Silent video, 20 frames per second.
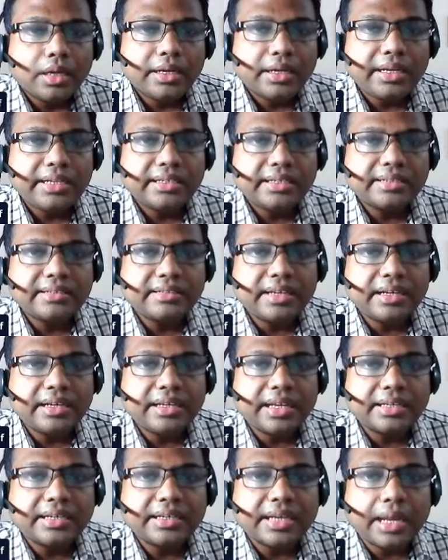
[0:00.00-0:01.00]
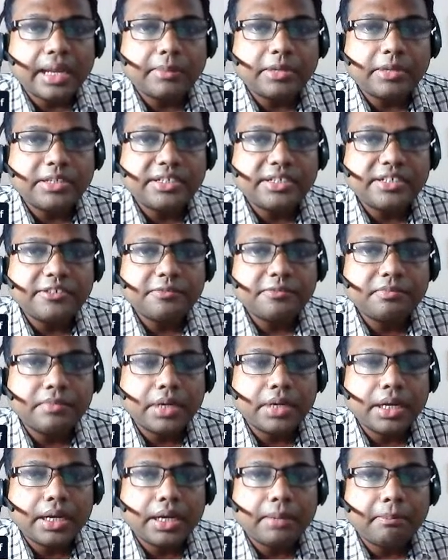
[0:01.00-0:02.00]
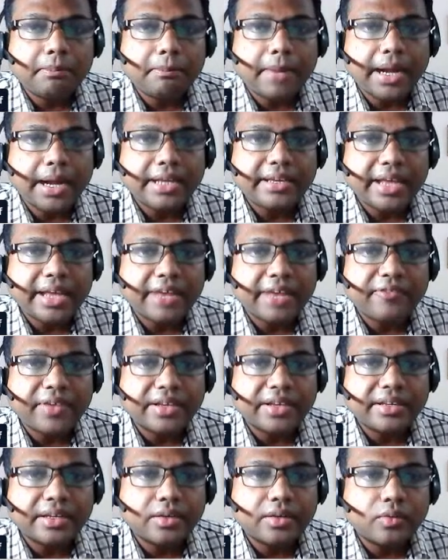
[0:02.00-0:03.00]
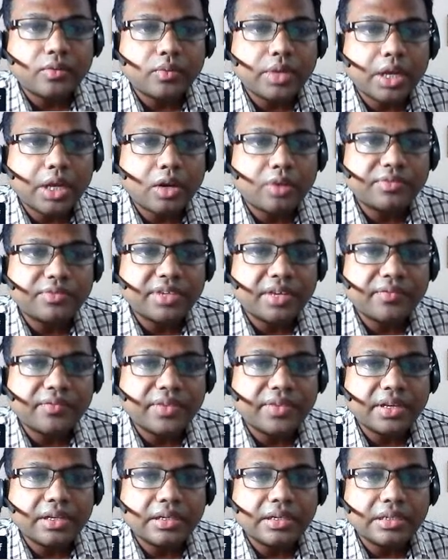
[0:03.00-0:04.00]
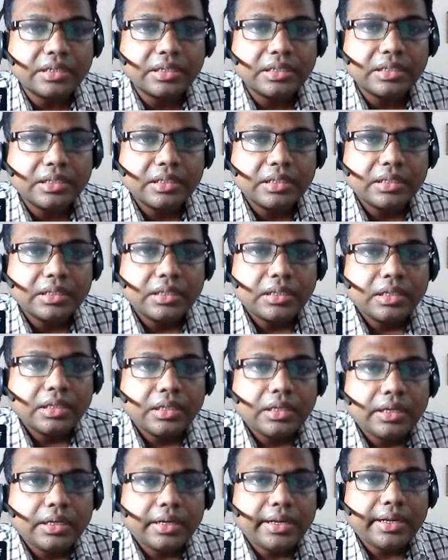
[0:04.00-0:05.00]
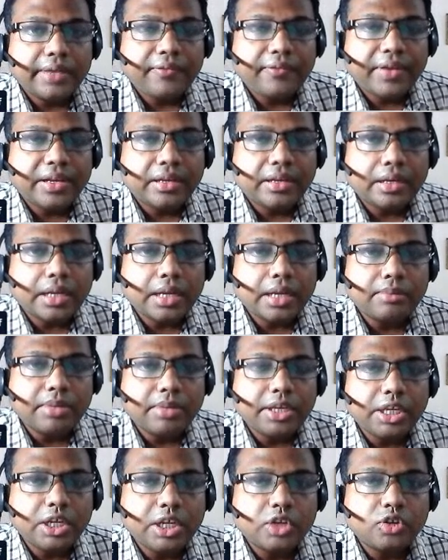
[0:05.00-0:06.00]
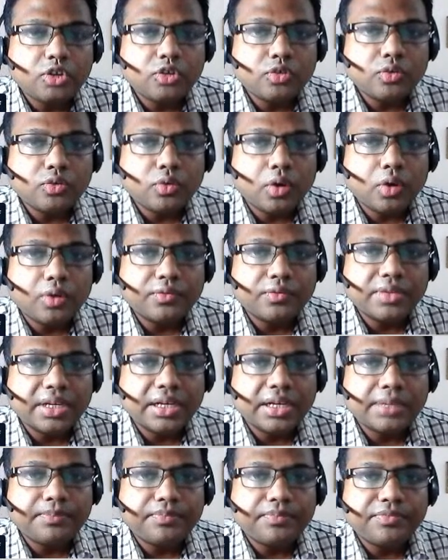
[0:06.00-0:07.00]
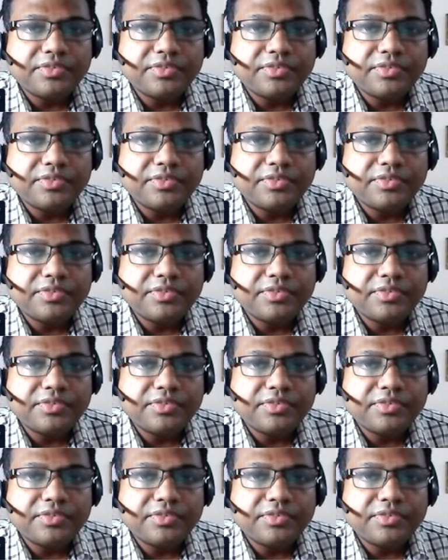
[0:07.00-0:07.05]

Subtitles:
Disaster that climate change might affect it, we are observing. Defecting and mitigations of the